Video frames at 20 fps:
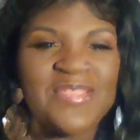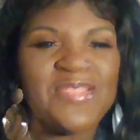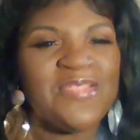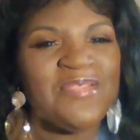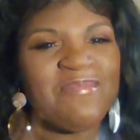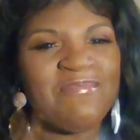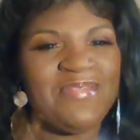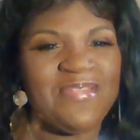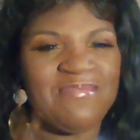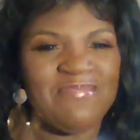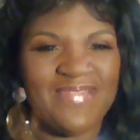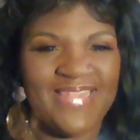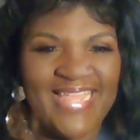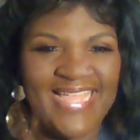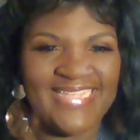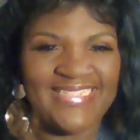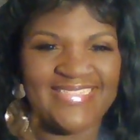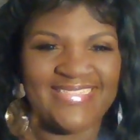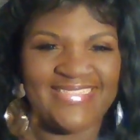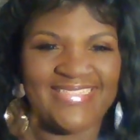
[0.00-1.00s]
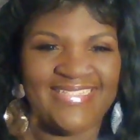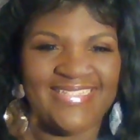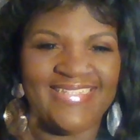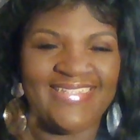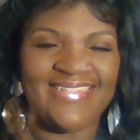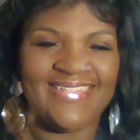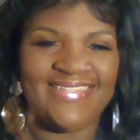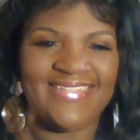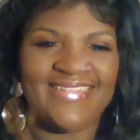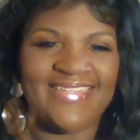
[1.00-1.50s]
You be blessed.
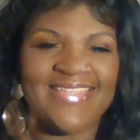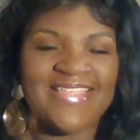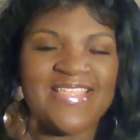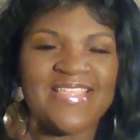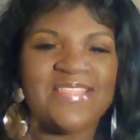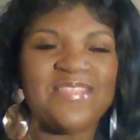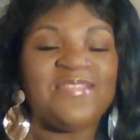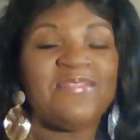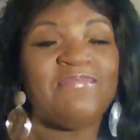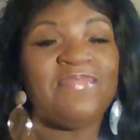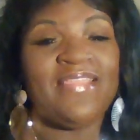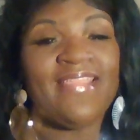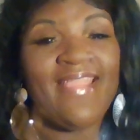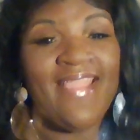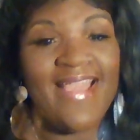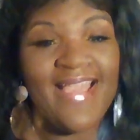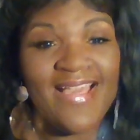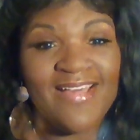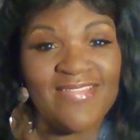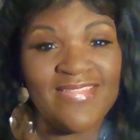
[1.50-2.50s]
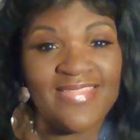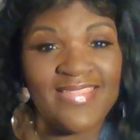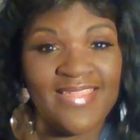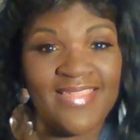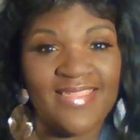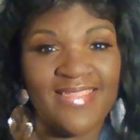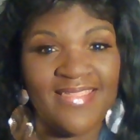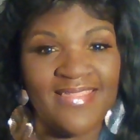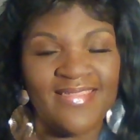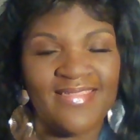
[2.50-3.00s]
You be
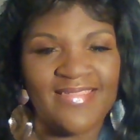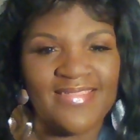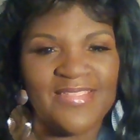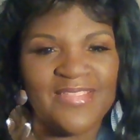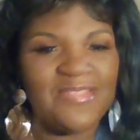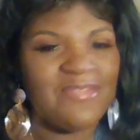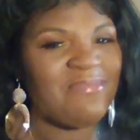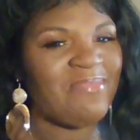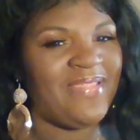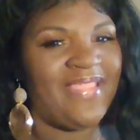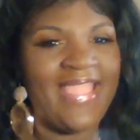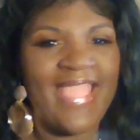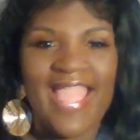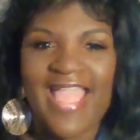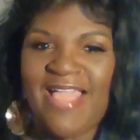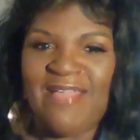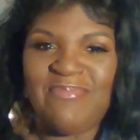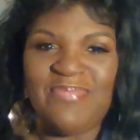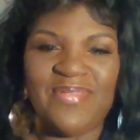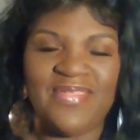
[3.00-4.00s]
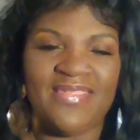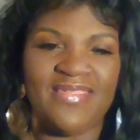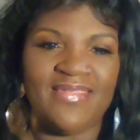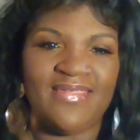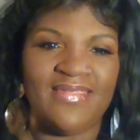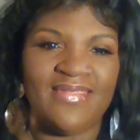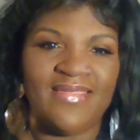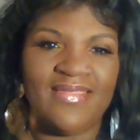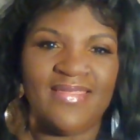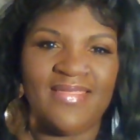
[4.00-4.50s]
healthy. You be
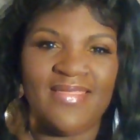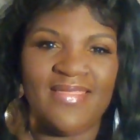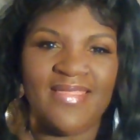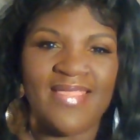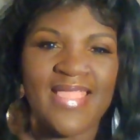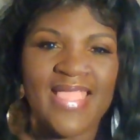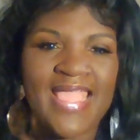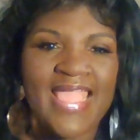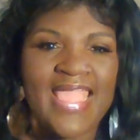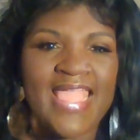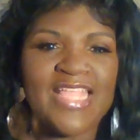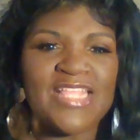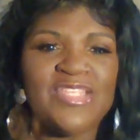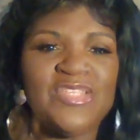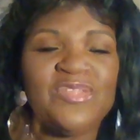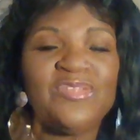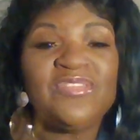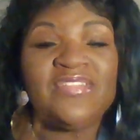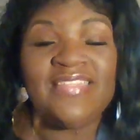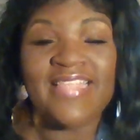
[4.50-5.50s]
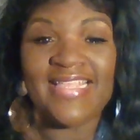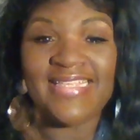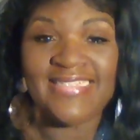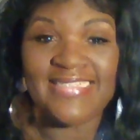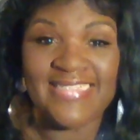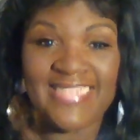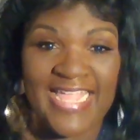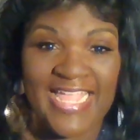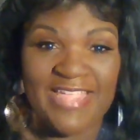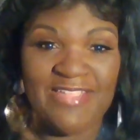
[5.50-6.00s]
happy. And you stay
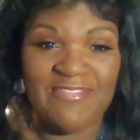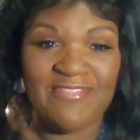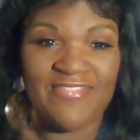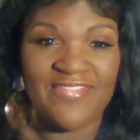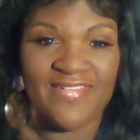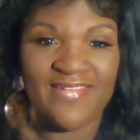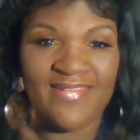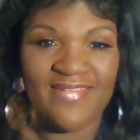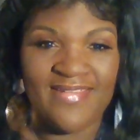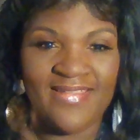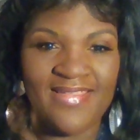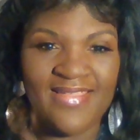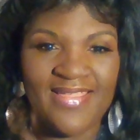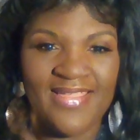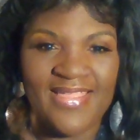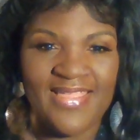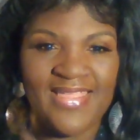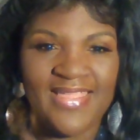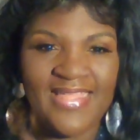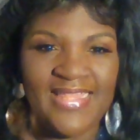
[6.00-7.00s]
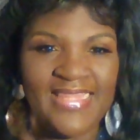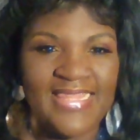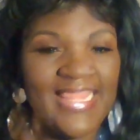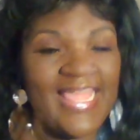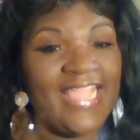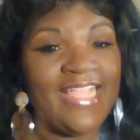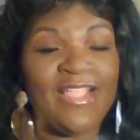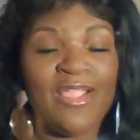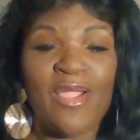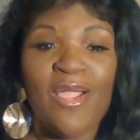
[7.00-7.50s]
safe.
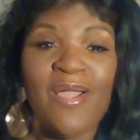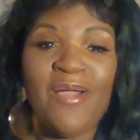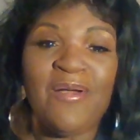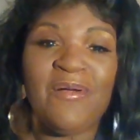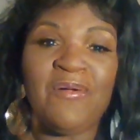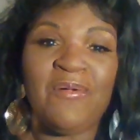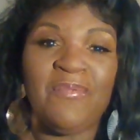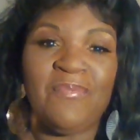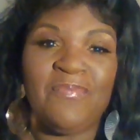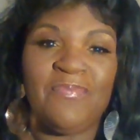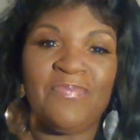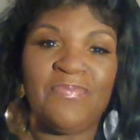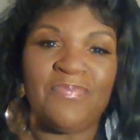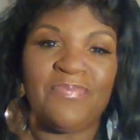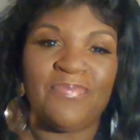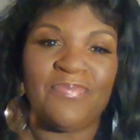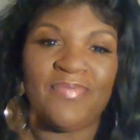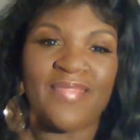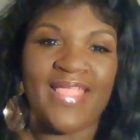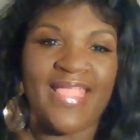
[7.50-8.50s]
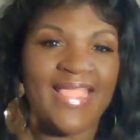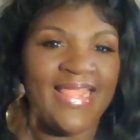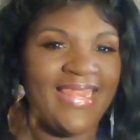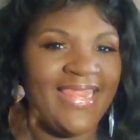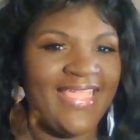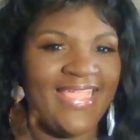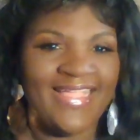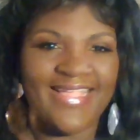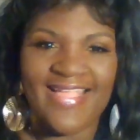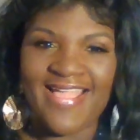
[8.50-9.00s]
Let go
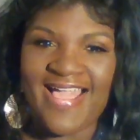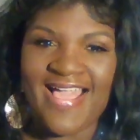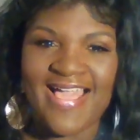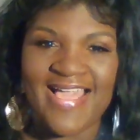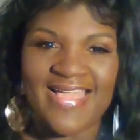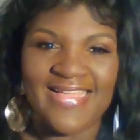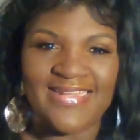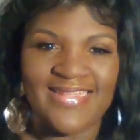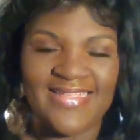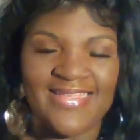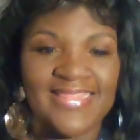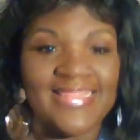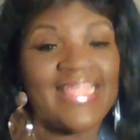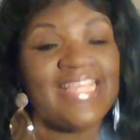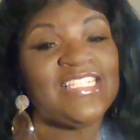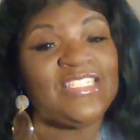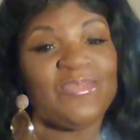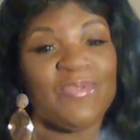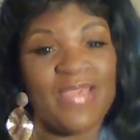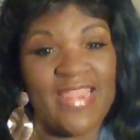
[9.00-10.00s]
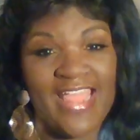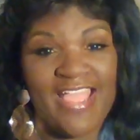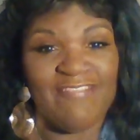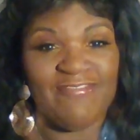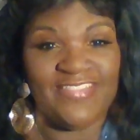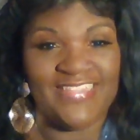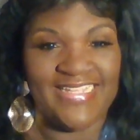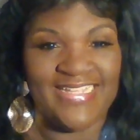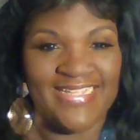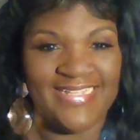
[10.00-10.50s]
and let God. That's what
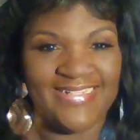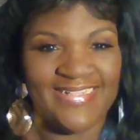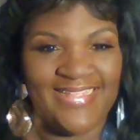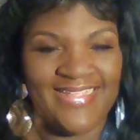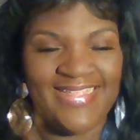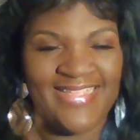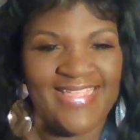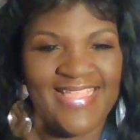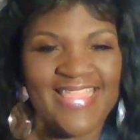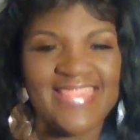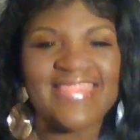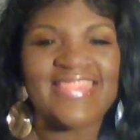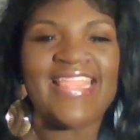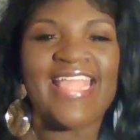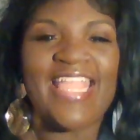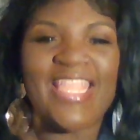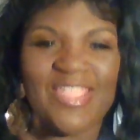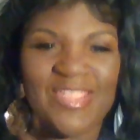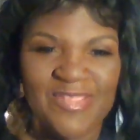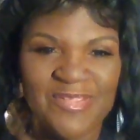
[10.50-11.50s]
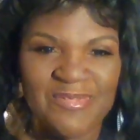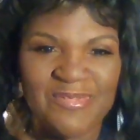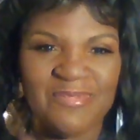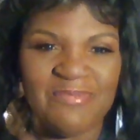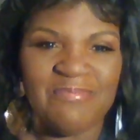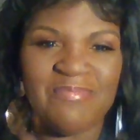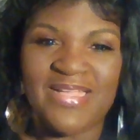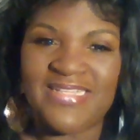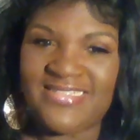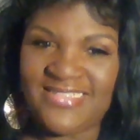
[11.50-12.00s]
I've done. Thank
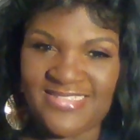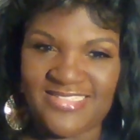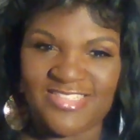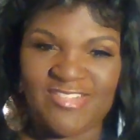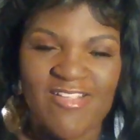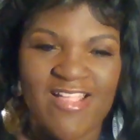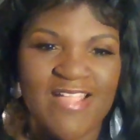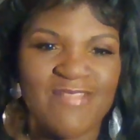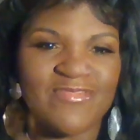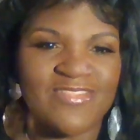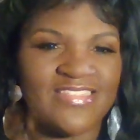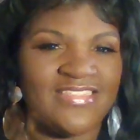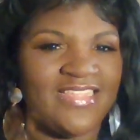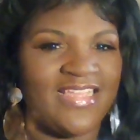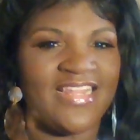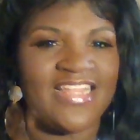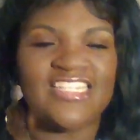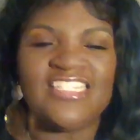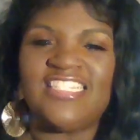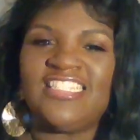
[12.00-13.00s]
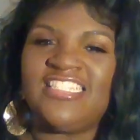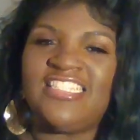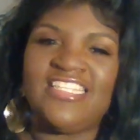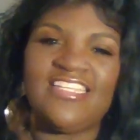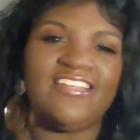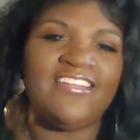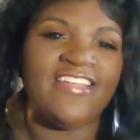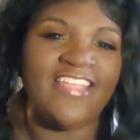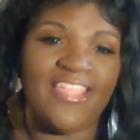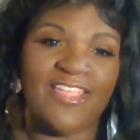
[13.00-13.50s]
you, my subscribers that are
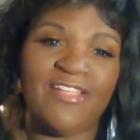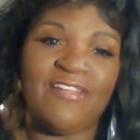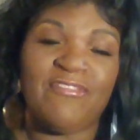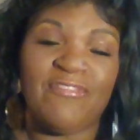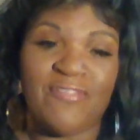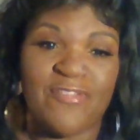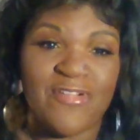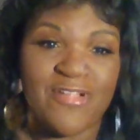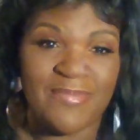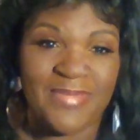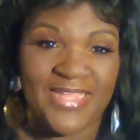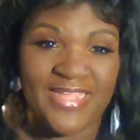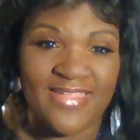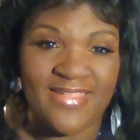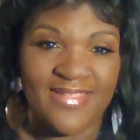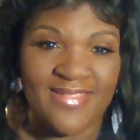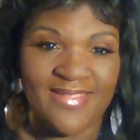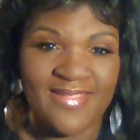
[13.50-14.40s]
still here for me.